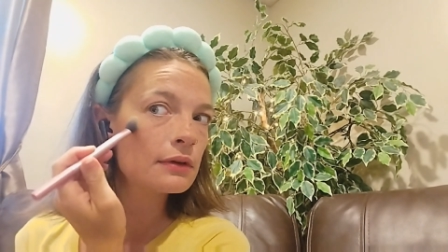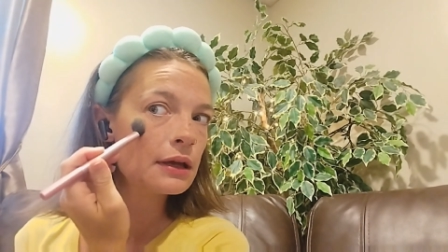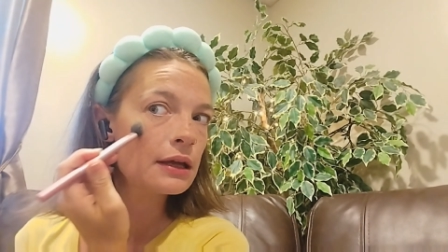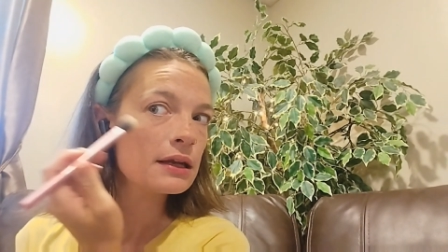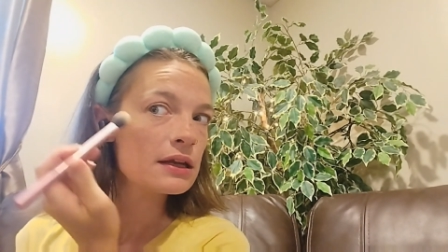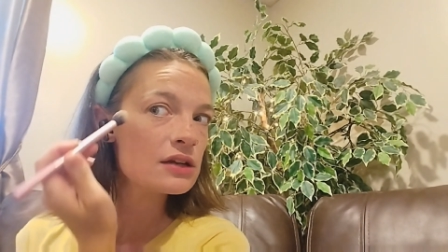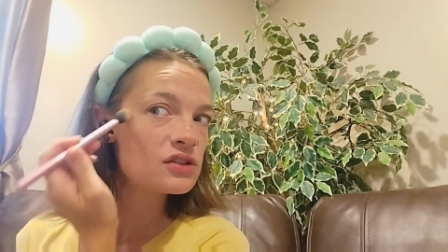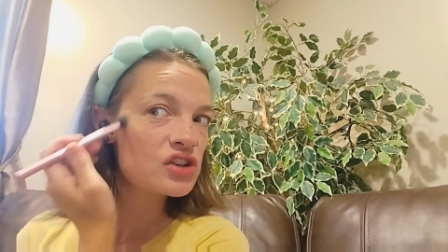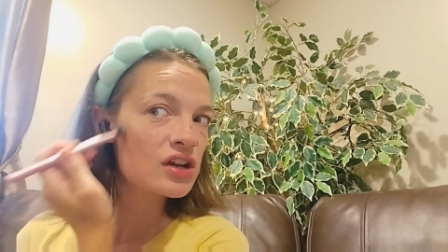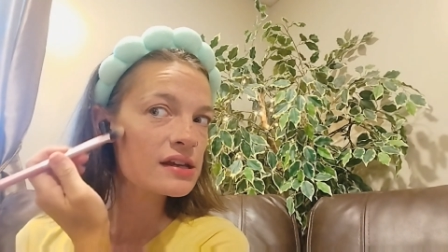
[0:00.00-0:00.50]

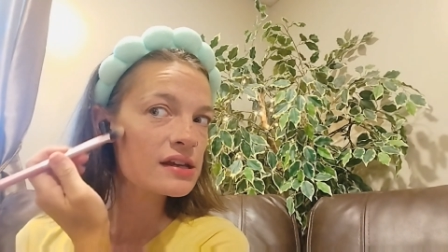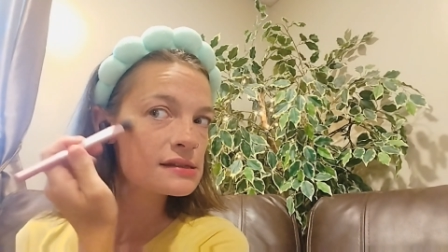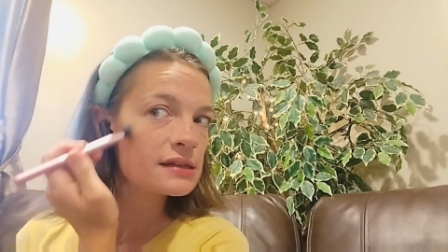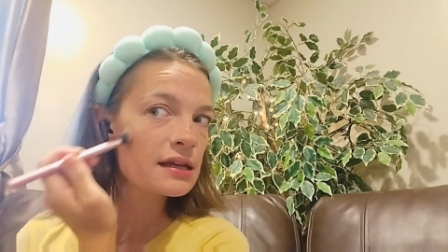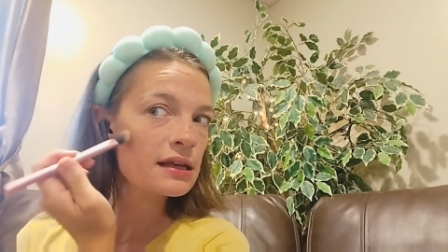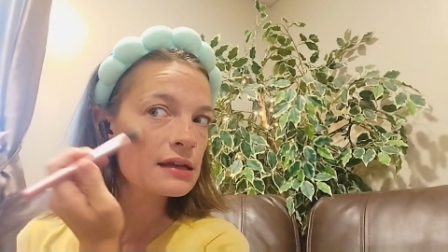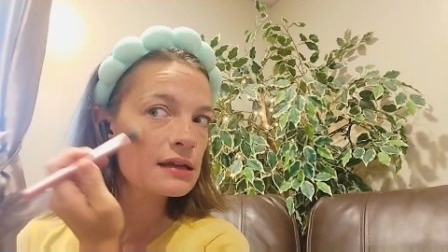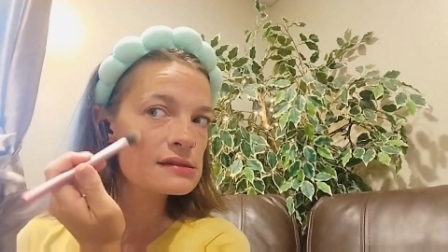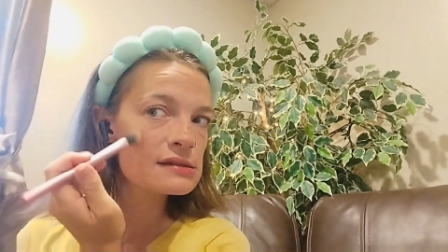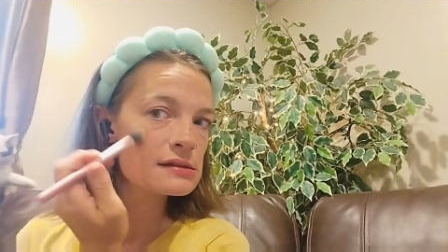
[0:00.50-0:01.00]
And it
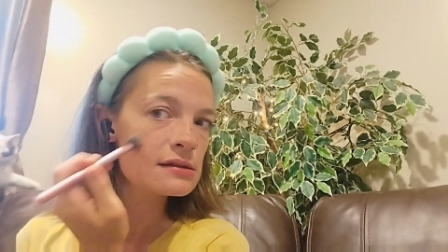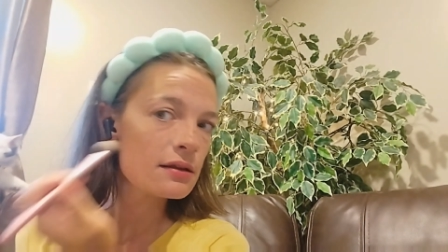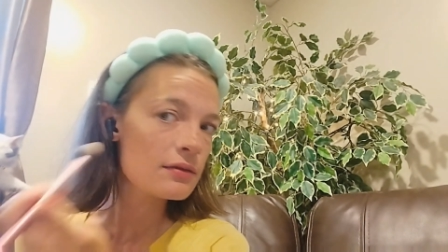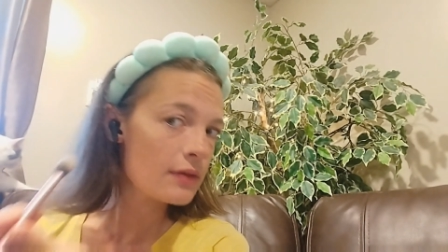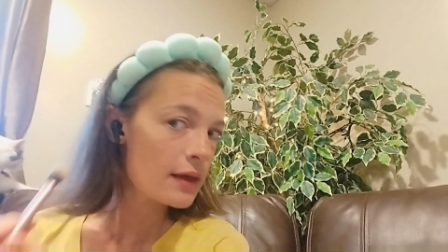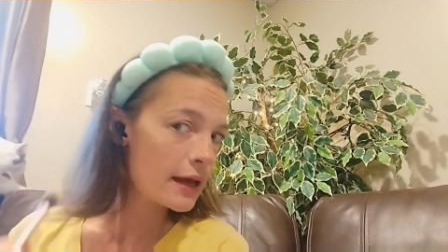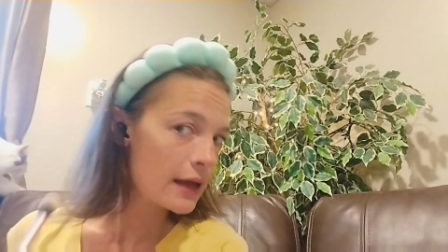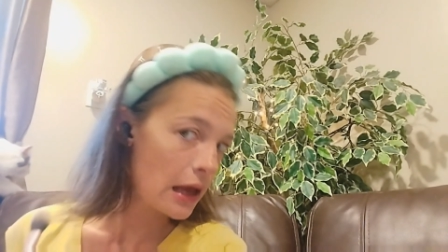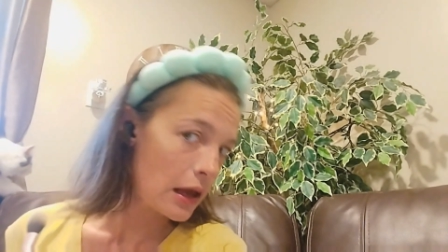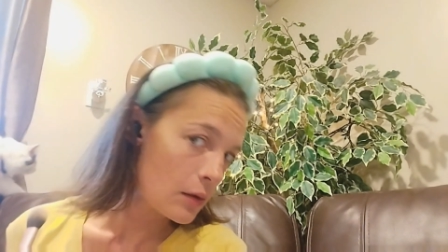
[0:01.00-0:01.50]
just hits the
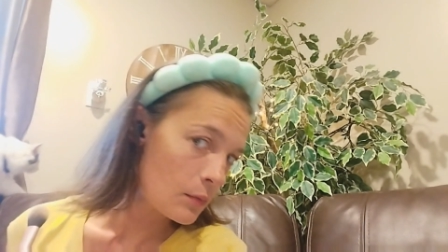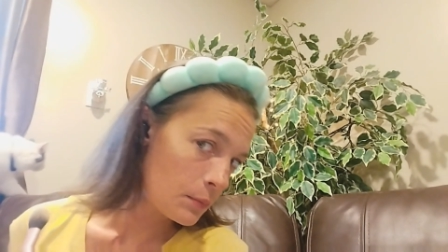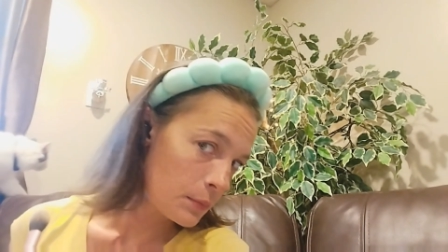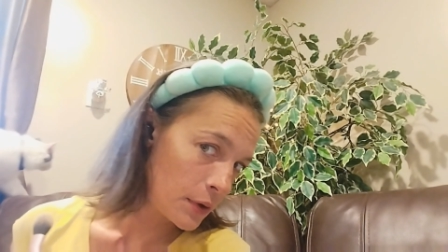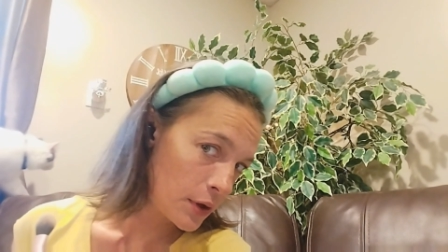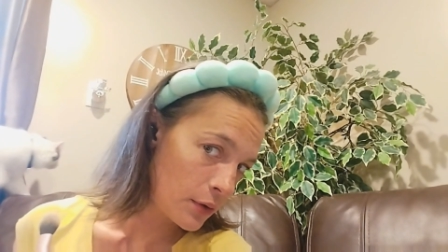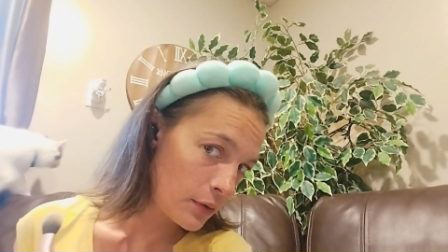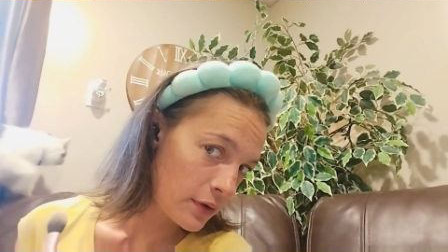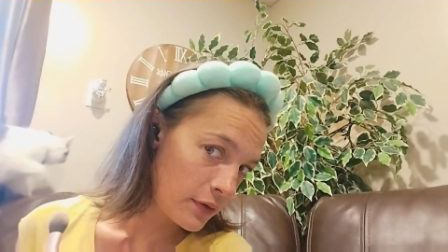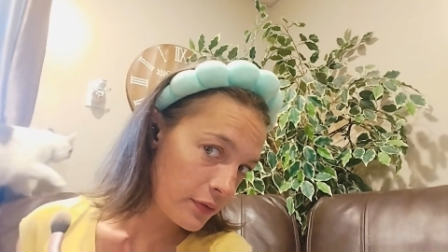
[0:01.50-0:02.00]
light
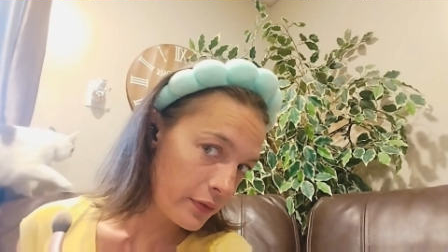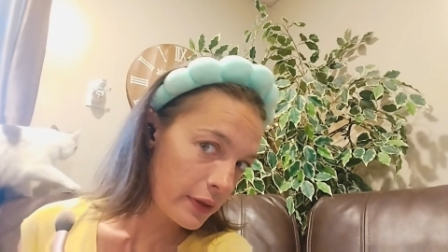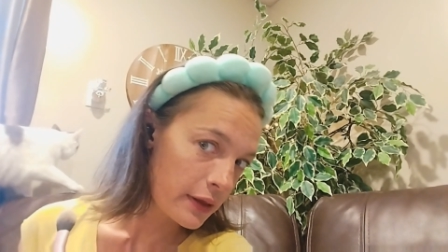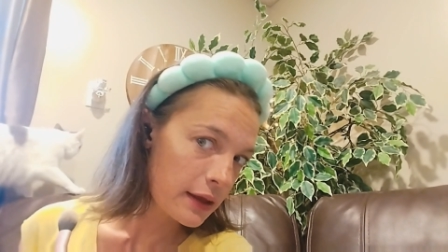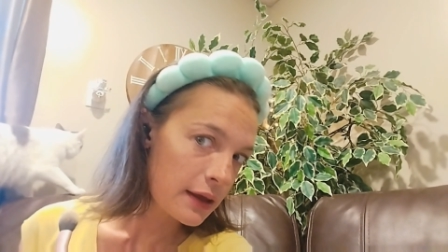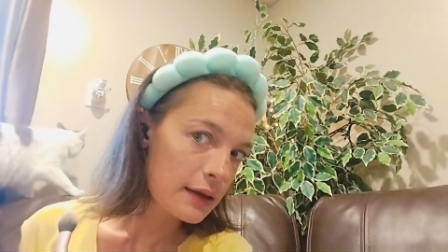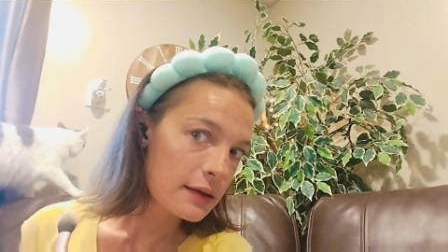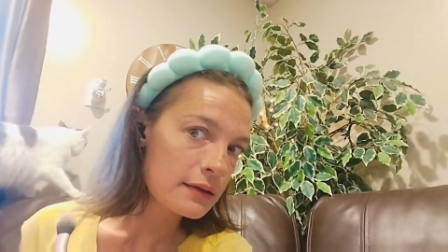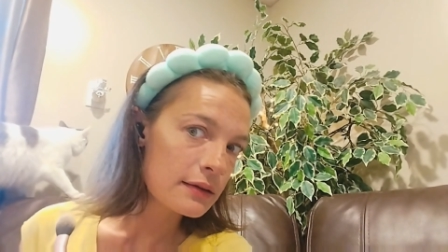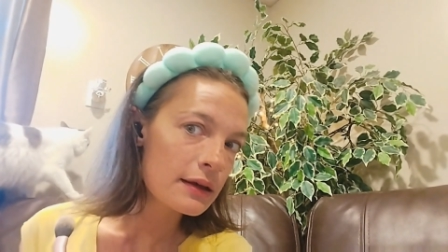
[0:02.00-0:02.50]

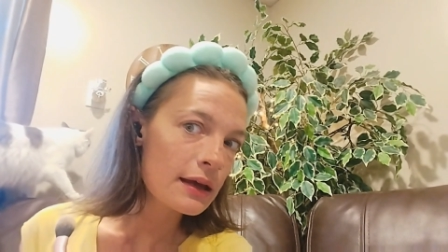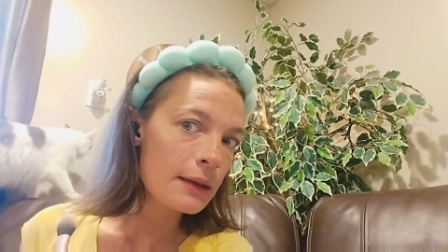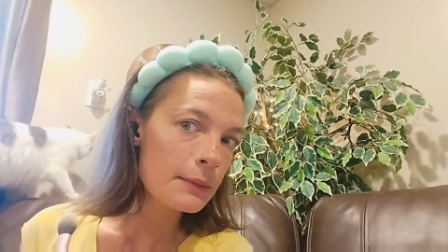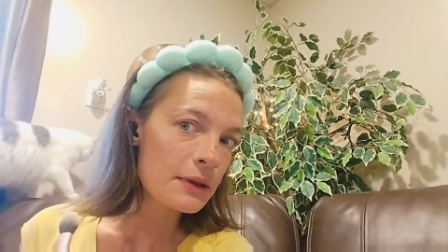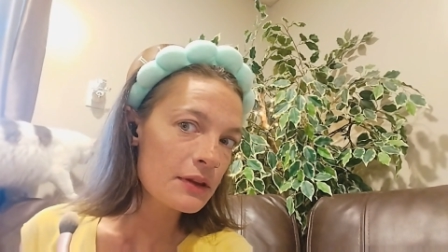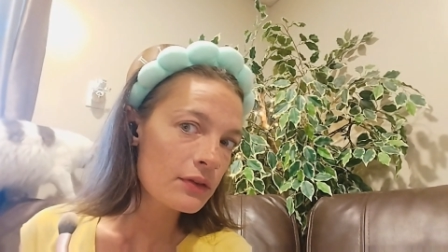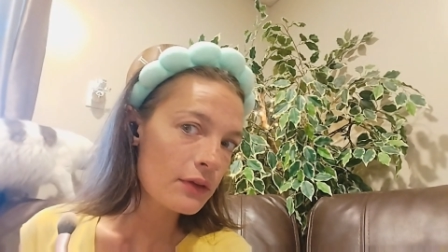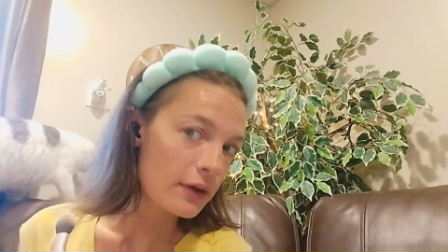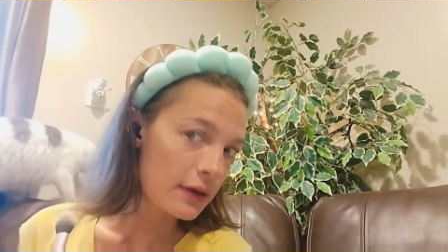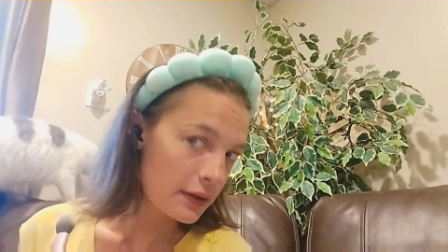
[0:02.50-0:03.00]
beautifully. I
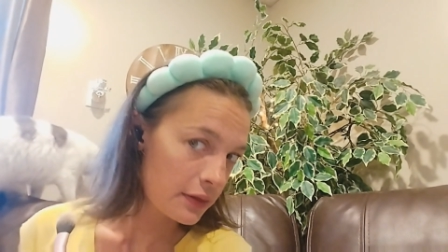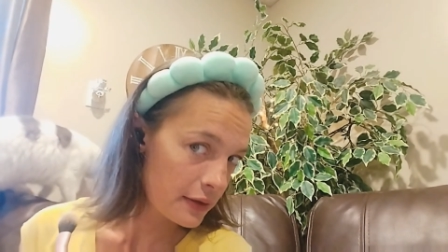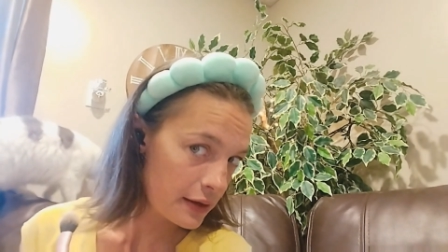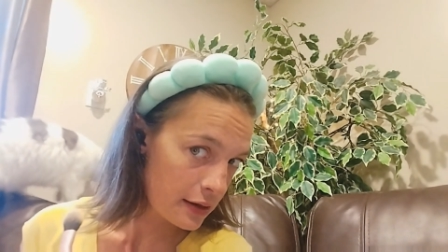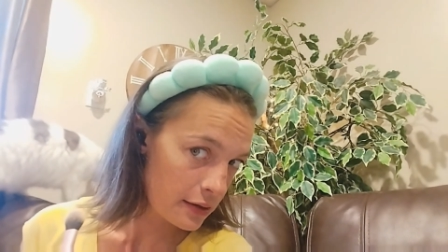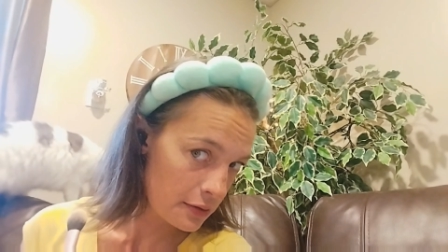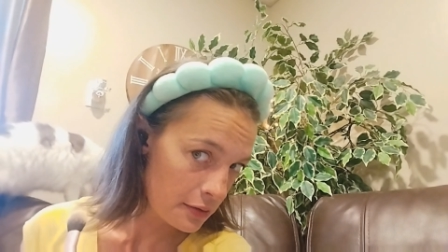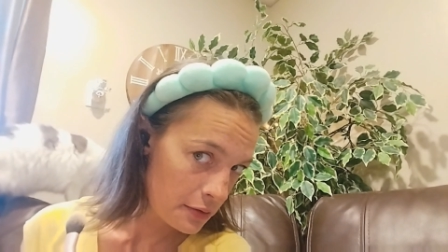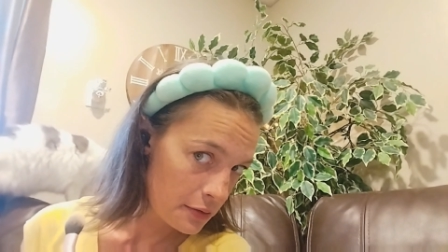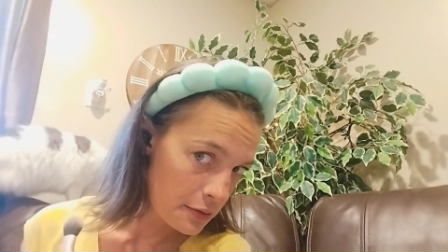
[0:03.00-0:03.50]
mean, look at
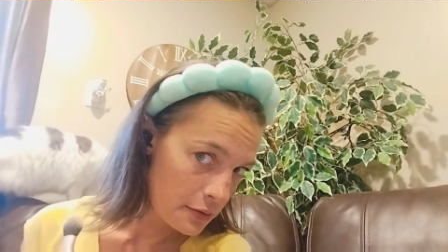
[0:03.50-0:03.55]
that.